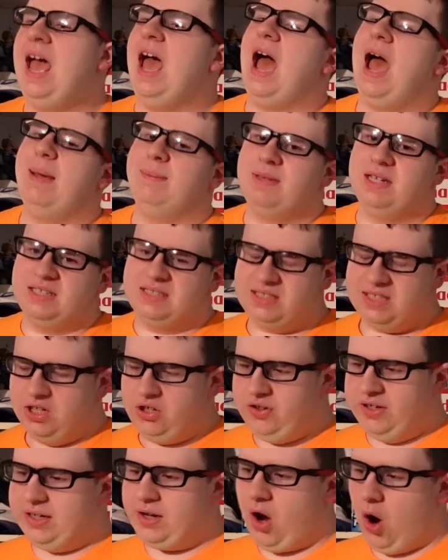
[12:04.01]
I'm
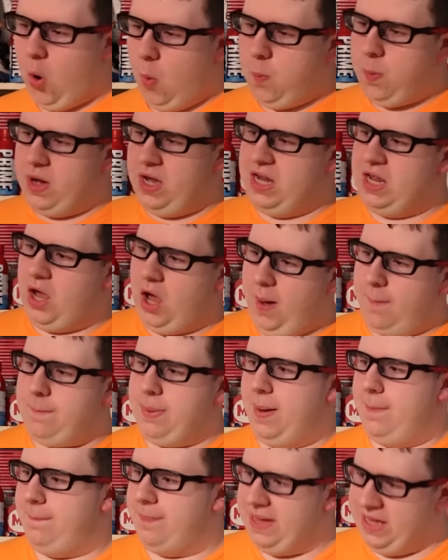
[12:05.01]
considering opening
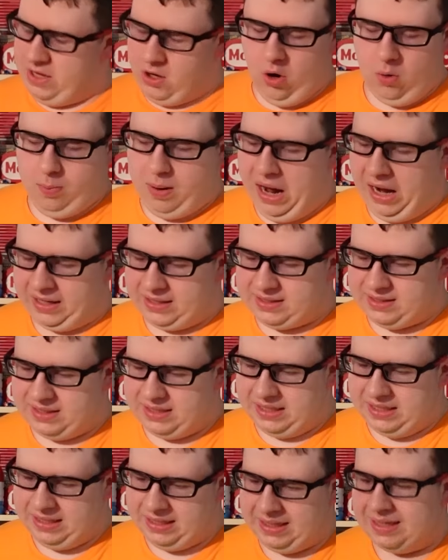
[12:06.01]
up a PO
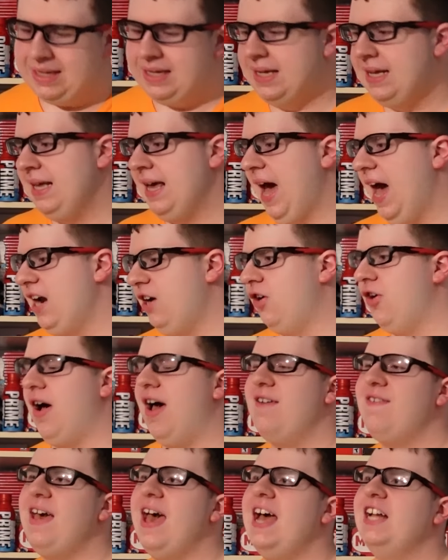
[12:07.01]
box. I don't know,
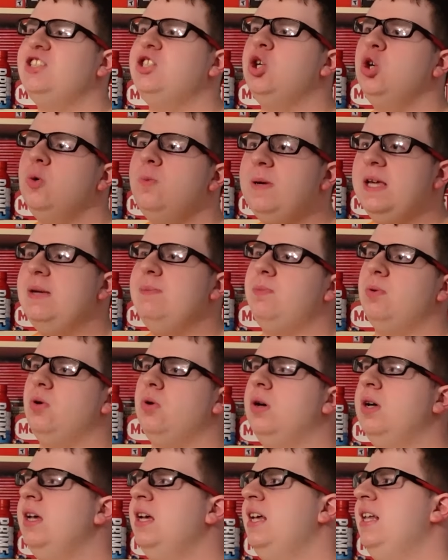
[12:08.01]
I've had two
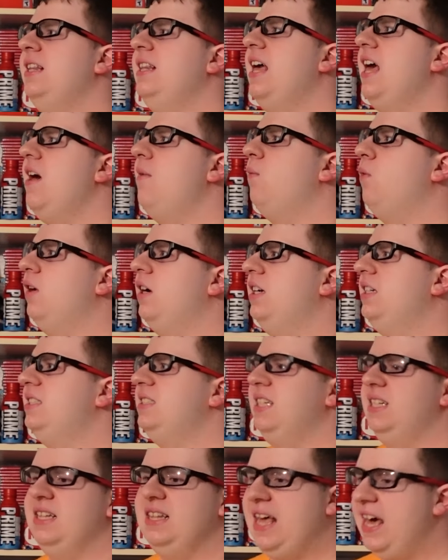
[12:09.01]
people that have wanted to
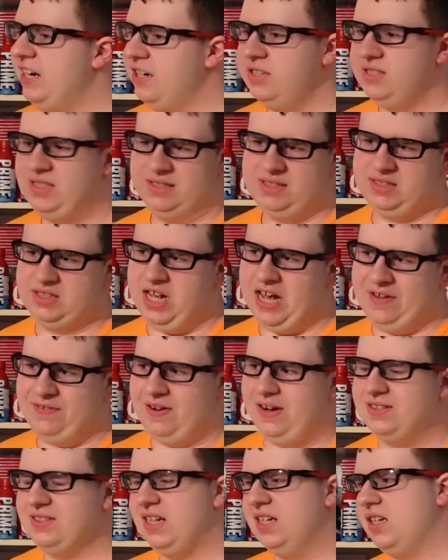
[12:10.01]
send letters and stuff,
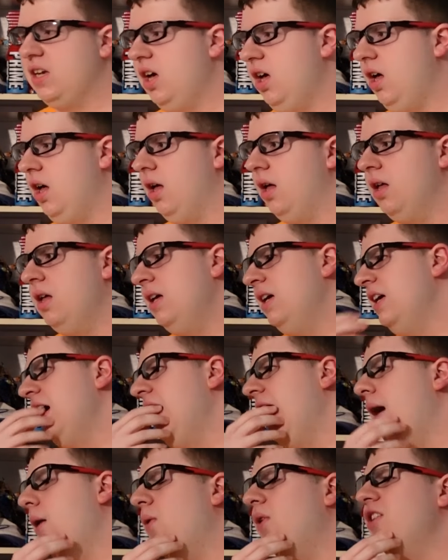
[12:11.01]
and I was like, huh,
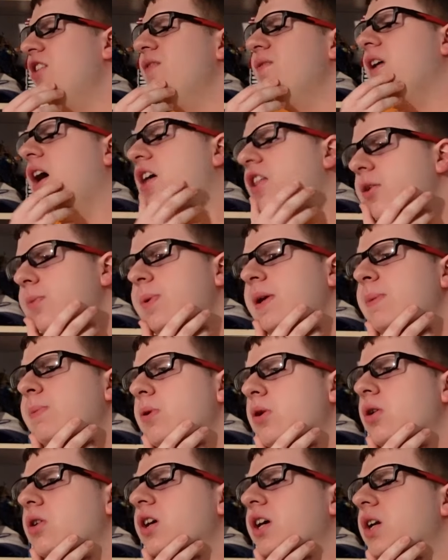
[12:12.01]
I wonder if other
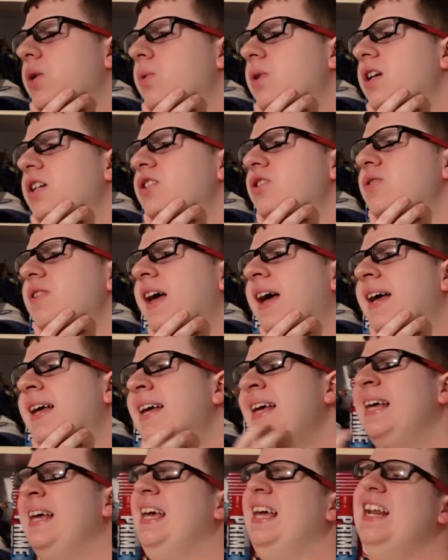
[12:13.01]
people are gonna wanna do
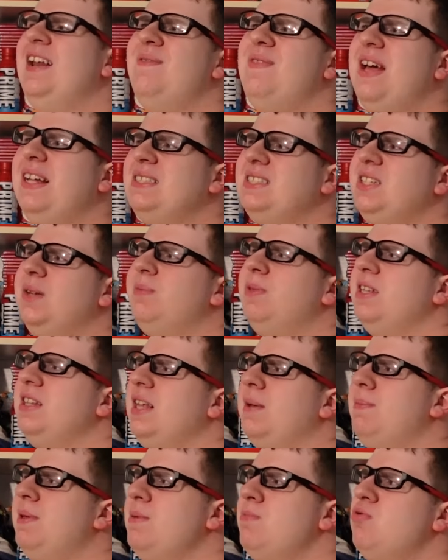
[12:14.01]
that. And if that's something
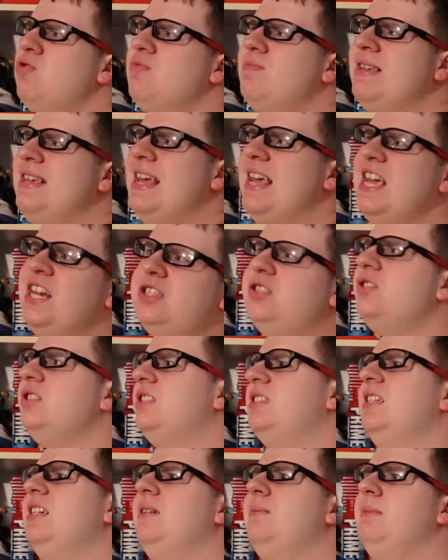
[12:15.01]
that people would be
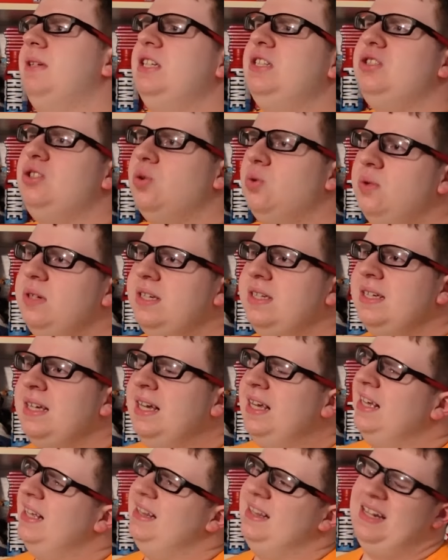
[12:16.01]
interested in me doing,
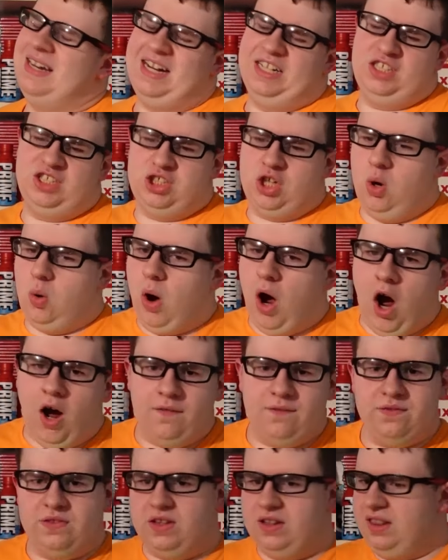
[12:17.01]
then I show
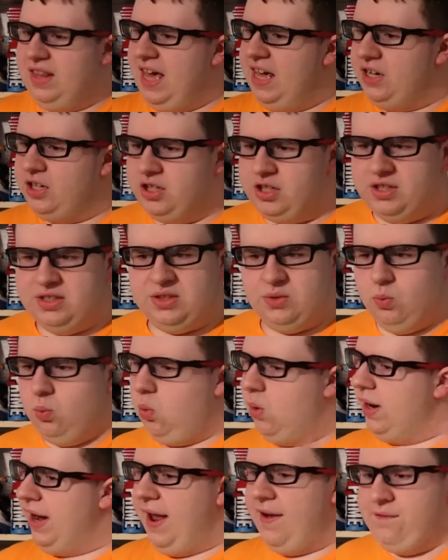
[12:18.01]
off the letters and
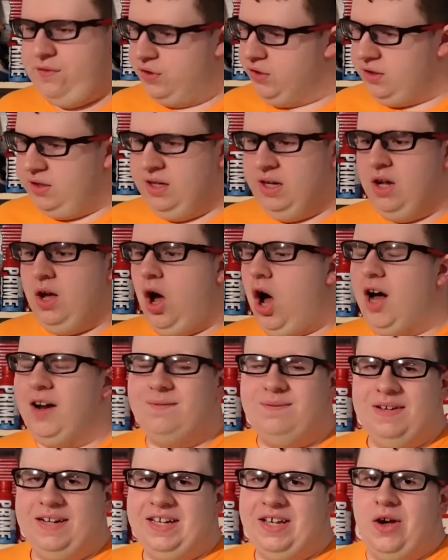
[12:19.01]
whatever
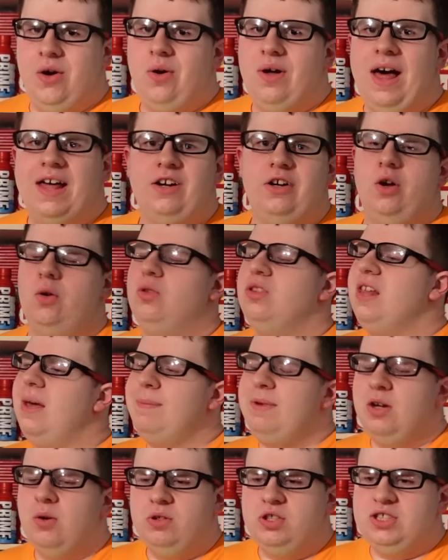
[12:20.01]
on video. I don't know,
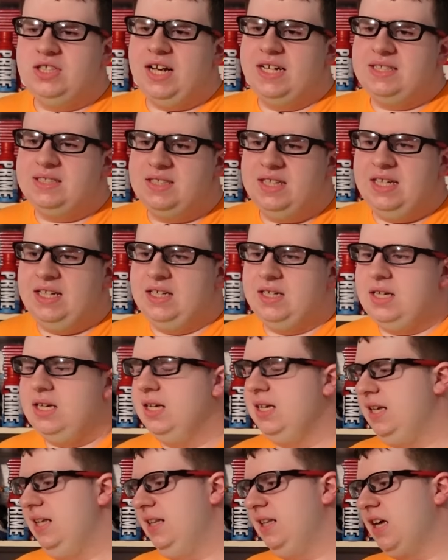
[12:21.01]
let me know what you guys think
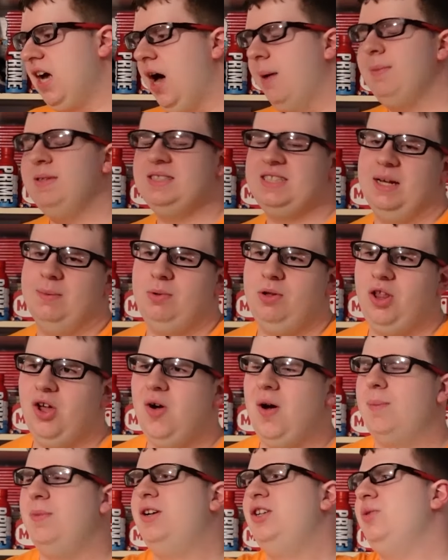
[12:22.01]
in the comments down
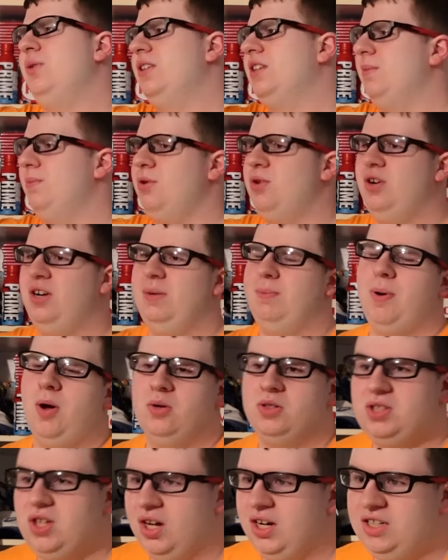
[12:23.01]
below. I'm gonna do a community
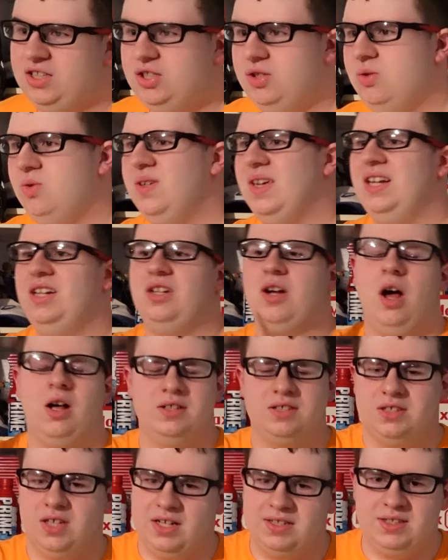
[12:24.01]
post on it too, get
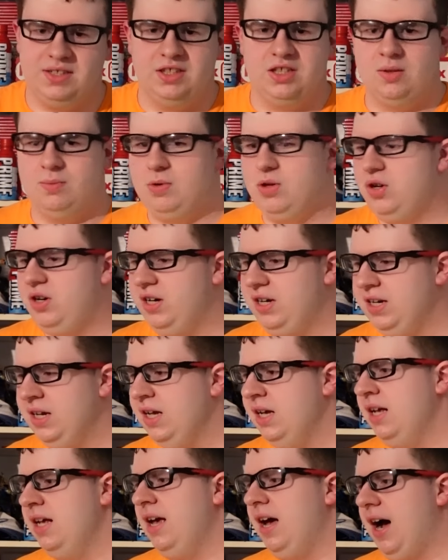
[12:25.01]
y'all's thoughts on the community
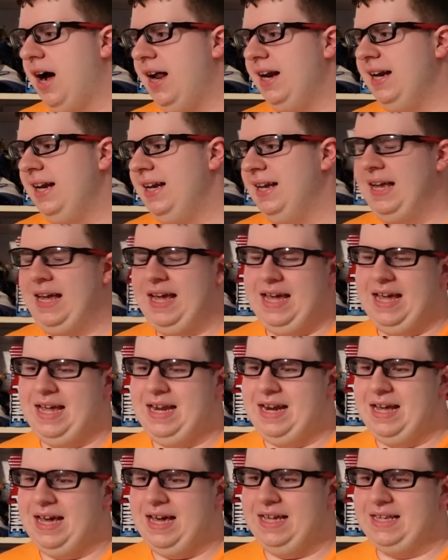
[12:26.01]
on it.
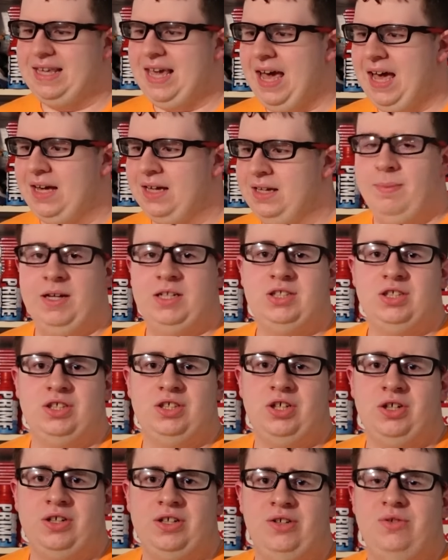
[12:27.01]
And uh, yeah, make sure
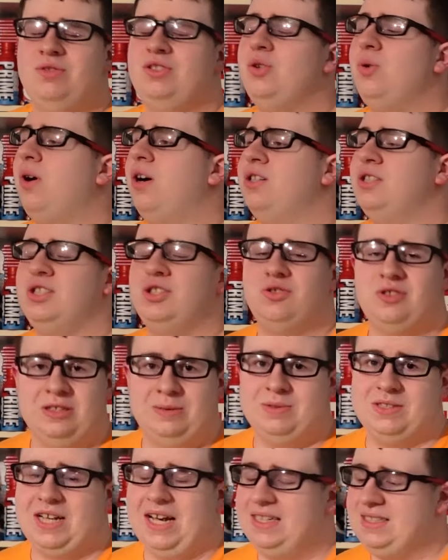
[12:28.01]
to turn into our
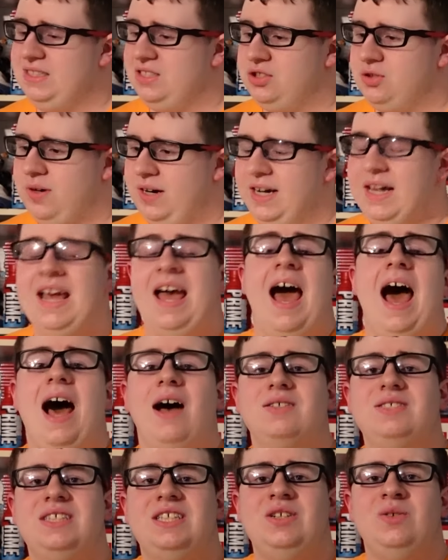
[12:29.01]
streams, guys, it's great.
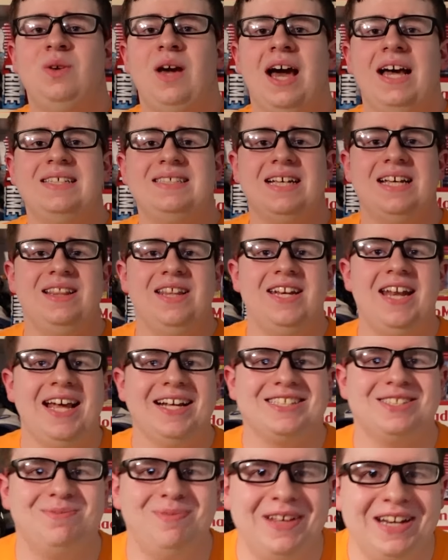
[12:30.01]
I'll see you guys in the
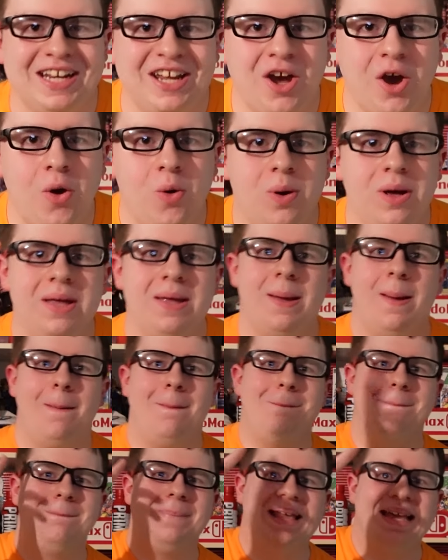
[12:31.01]
next video.
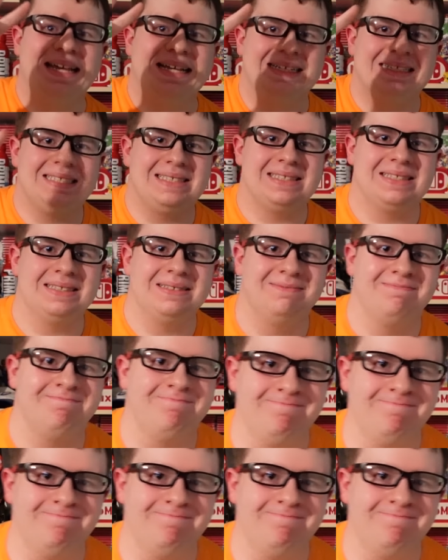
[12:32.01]
Peace.